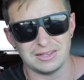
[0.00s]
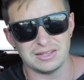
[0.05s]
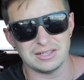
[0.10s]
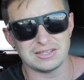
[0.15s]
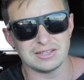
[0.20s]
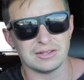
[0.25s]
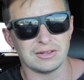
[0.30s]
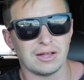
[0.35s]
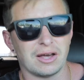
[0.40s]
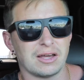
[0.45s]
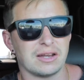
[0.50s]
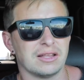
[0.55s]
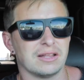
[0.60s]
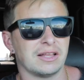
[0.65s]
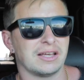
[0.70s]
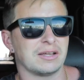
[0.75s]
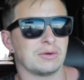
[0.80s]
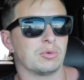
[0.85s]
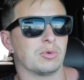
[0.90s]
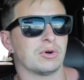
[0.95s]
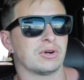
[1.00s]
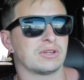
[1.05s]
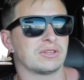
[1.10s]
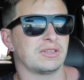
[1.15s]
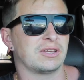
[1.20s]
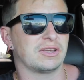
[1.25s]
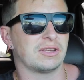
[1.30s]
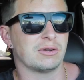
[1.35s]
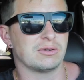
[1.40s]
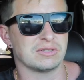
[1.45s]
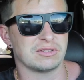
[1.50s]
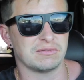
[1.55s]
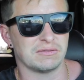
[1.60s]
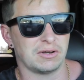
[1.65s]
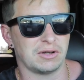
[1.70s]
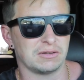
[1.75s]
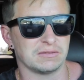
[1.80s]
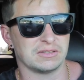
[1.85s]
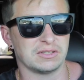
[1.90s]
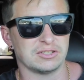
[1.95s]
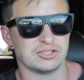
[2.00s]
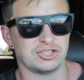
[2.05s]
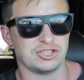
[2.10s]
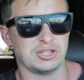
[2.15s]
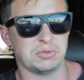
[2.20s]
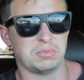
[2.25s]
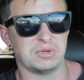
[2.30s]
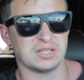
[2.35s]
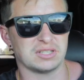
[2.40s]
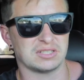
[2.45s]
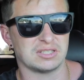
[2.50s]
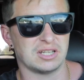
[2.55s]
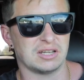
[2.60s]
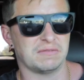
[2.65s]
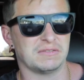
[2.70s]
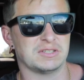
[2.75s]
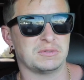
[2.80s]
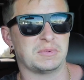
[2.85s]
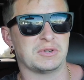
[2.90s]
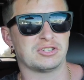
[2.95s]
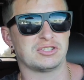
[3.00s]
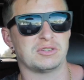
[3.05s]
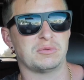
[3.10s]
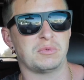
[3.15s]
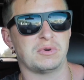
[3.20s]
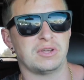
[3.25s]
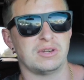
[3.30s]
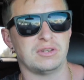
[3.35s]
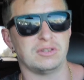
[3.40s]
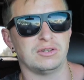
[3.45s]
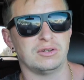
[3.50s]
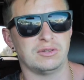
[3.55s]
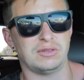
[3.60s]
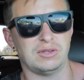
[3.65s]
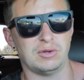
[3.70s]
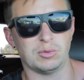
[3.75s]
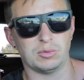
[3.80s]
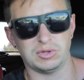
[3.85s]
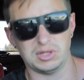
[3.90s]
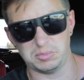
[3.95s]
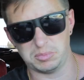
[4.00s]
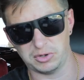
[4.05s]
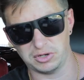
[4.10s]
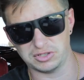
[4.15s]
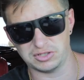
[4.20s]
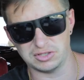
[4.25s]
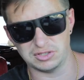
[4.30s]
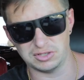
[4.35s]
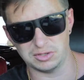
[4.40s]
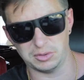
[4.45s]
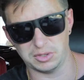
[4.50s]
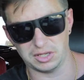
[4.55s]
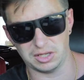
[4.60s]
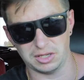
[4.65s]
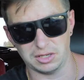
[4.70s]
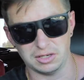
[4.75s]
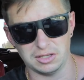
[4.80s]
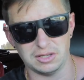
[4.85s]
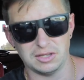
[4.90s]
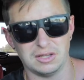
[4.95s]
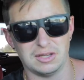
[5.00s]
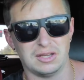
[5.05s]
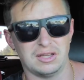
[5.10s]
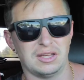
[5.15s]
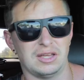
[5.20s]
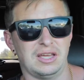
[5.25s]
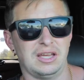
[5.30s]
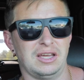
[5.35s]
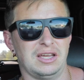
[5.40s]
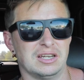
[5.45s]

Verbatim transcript: it's a lot of like work that goes involved in shipping stuff, especially when you're the only person doing it.